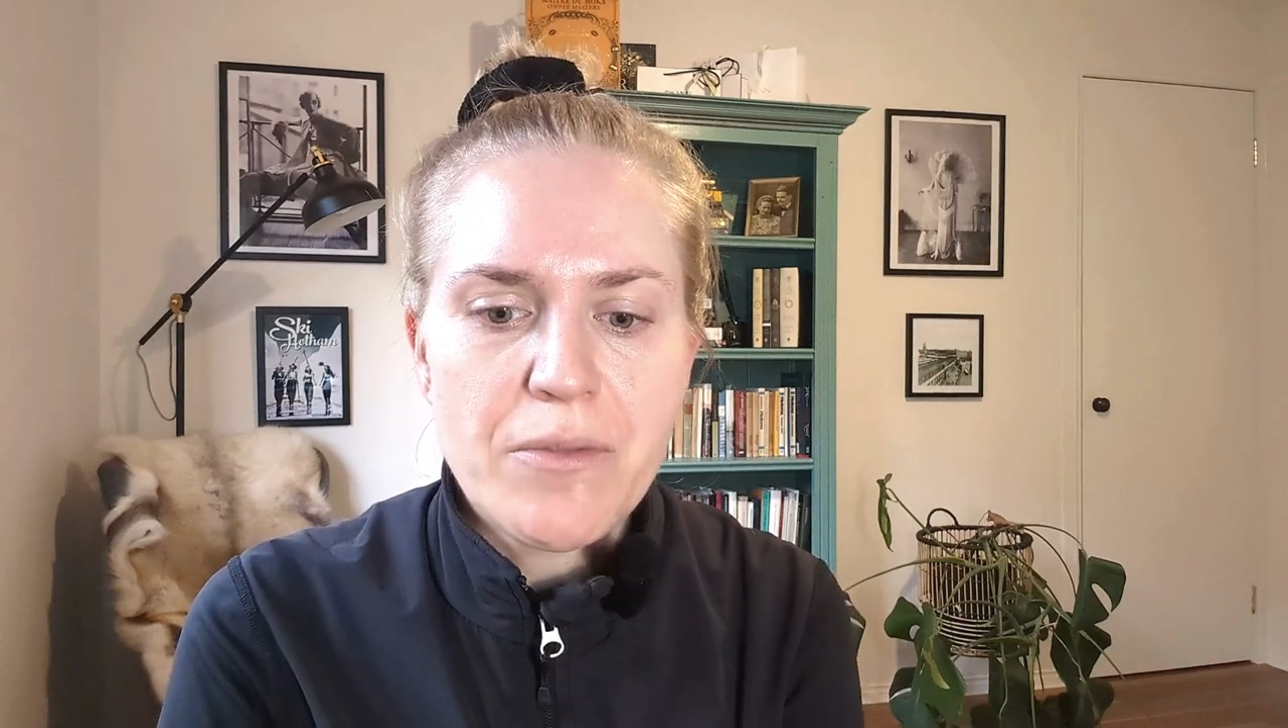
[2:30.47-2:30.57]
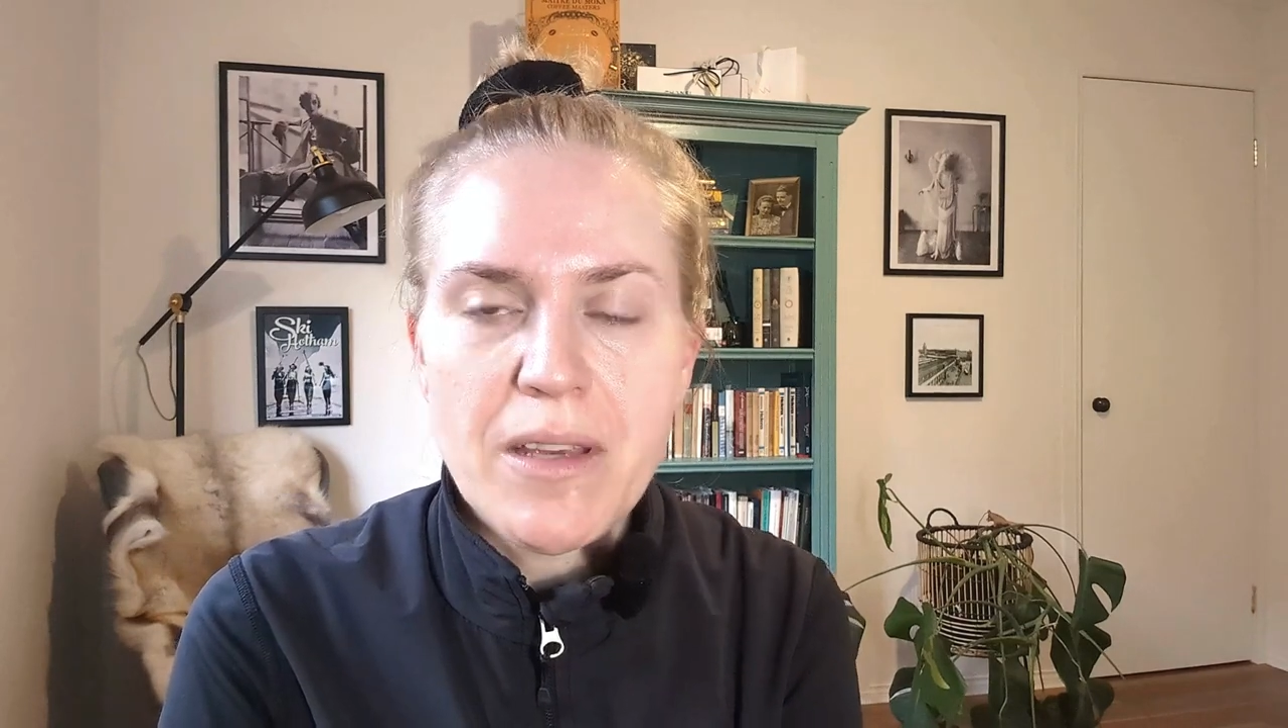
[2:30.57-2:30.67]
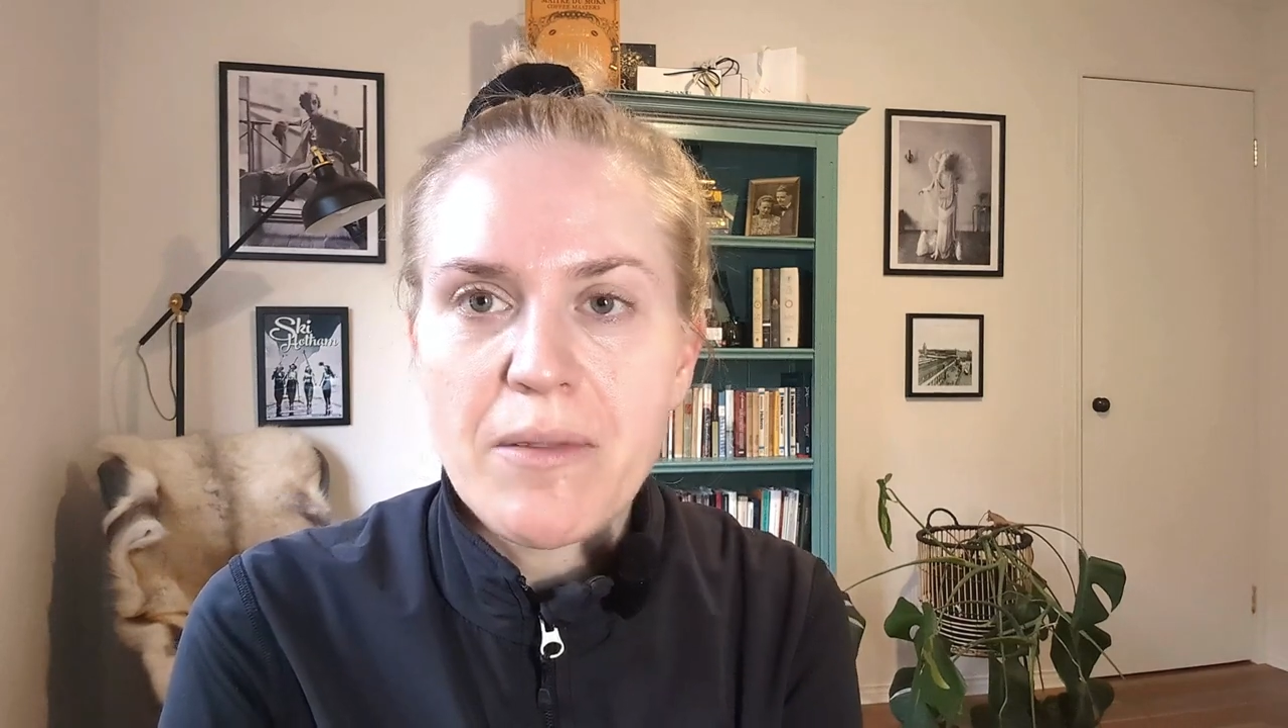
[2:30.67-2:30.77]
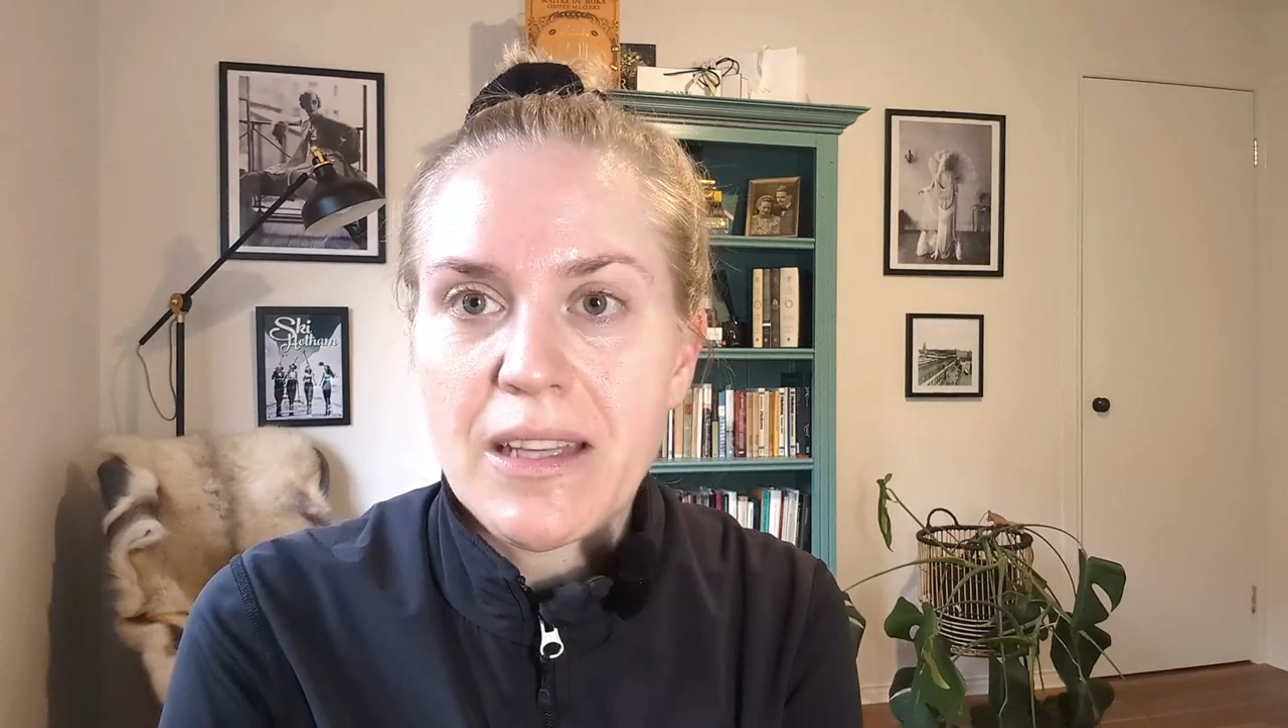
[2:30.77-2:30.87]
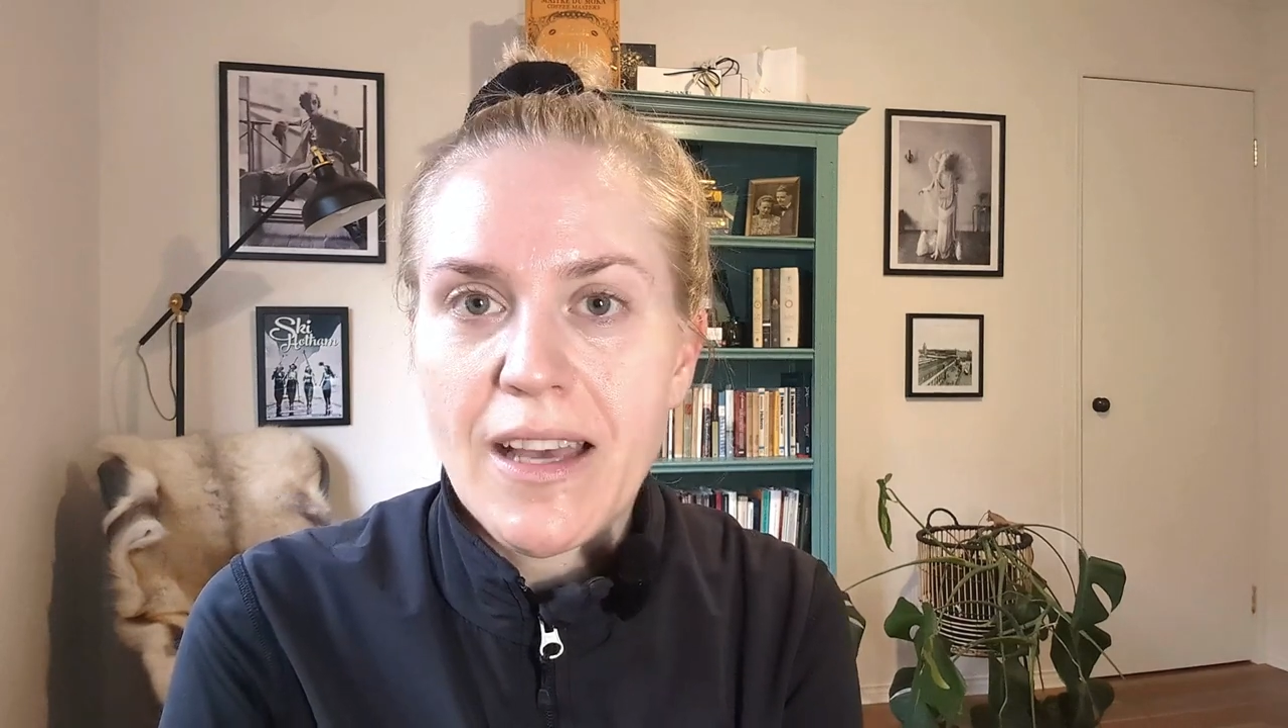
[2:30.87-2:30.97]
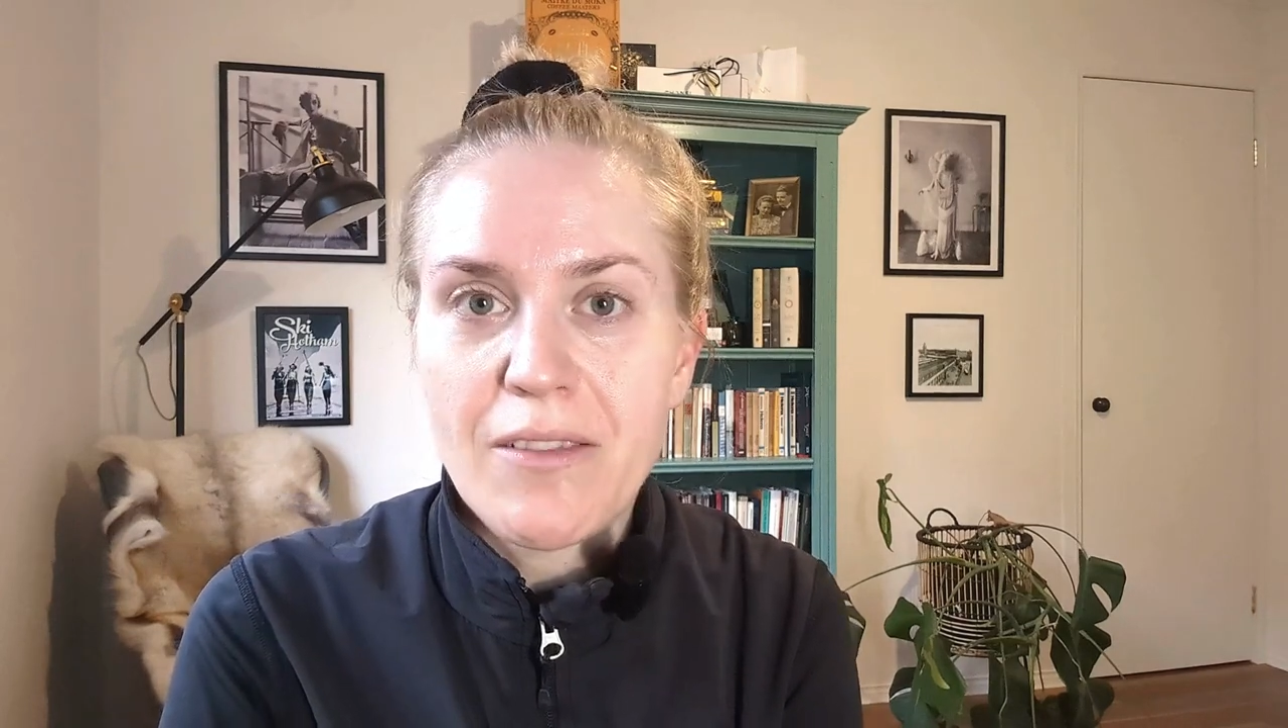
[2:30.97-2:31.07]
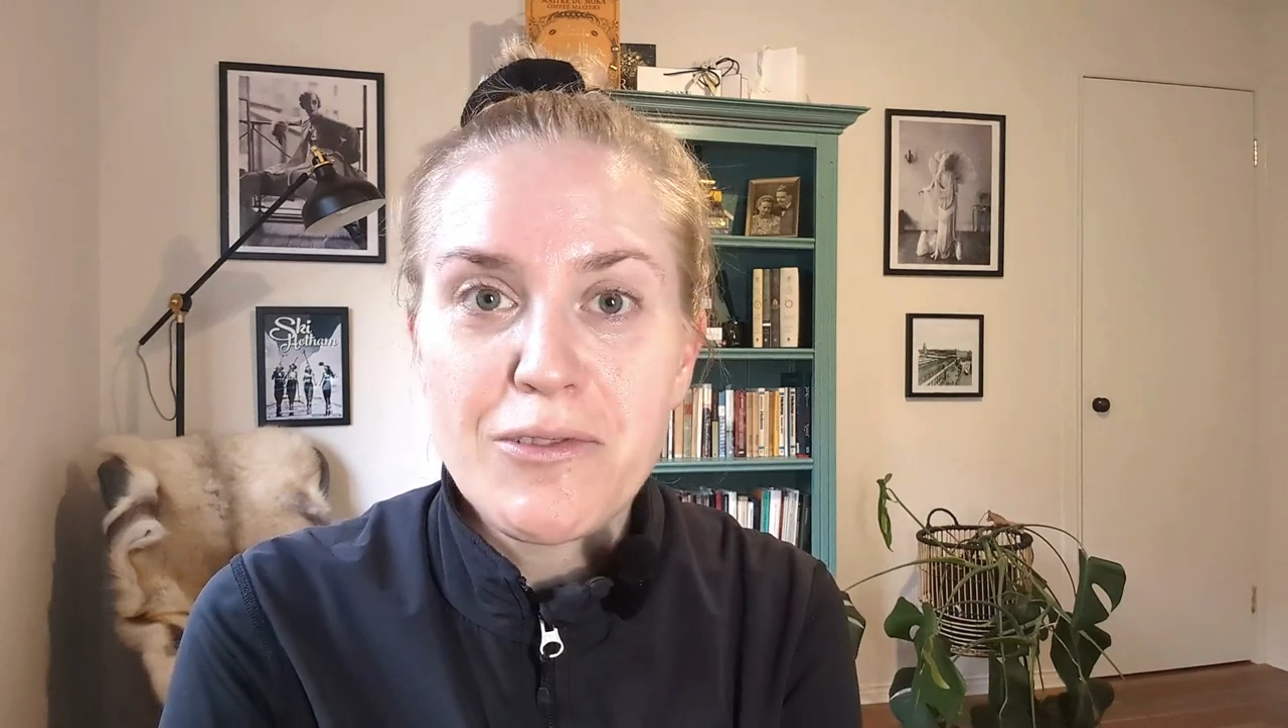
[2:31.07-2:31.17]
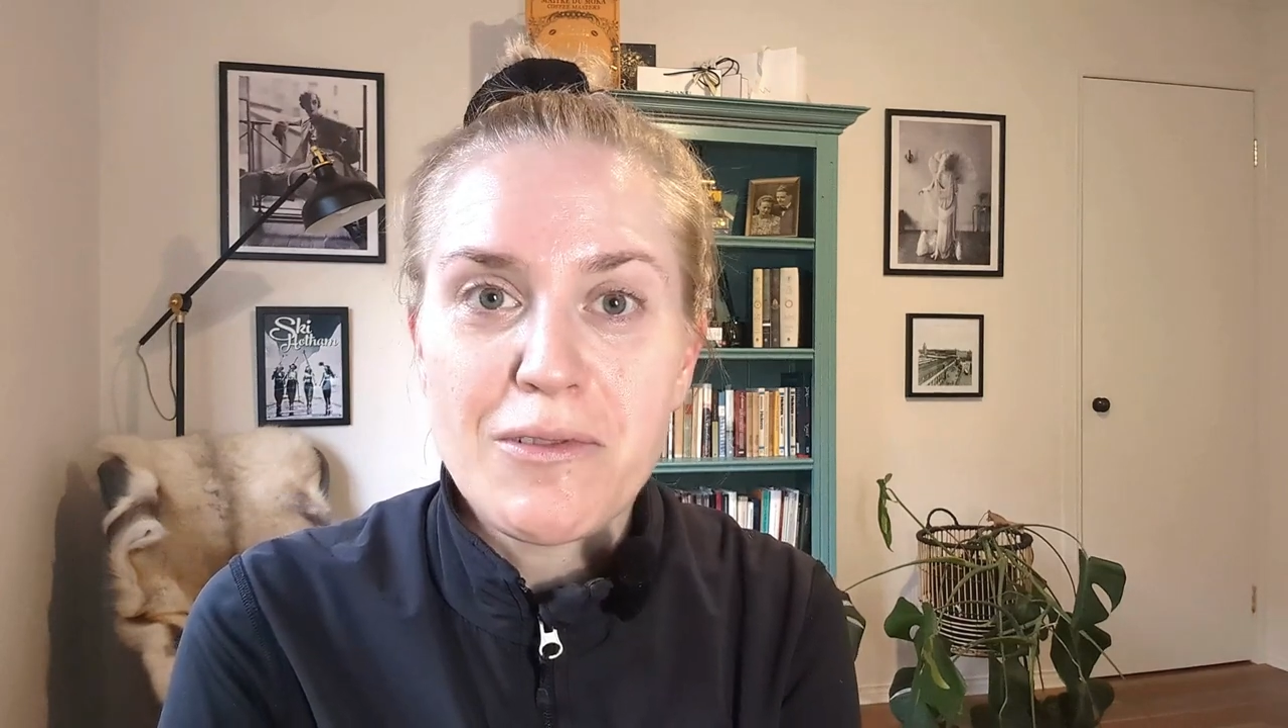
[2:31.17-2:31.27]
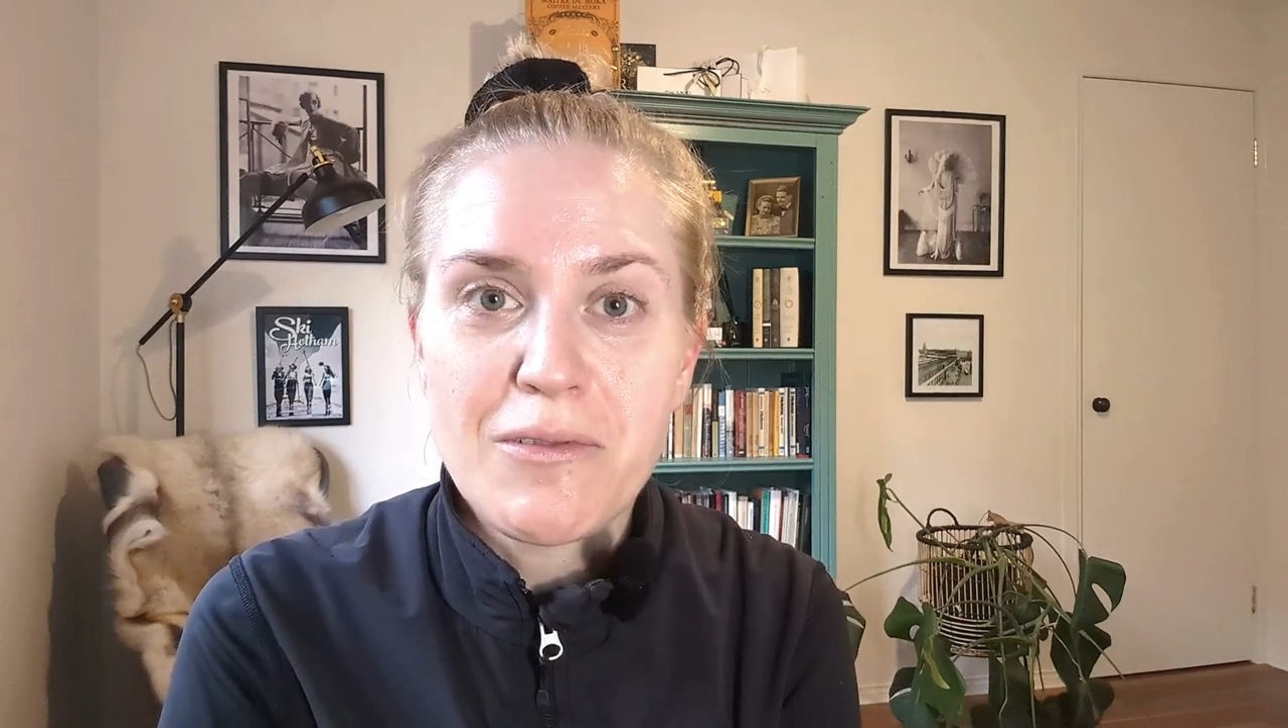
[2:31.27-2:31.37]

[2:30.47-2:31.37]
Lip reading: to be a bit careful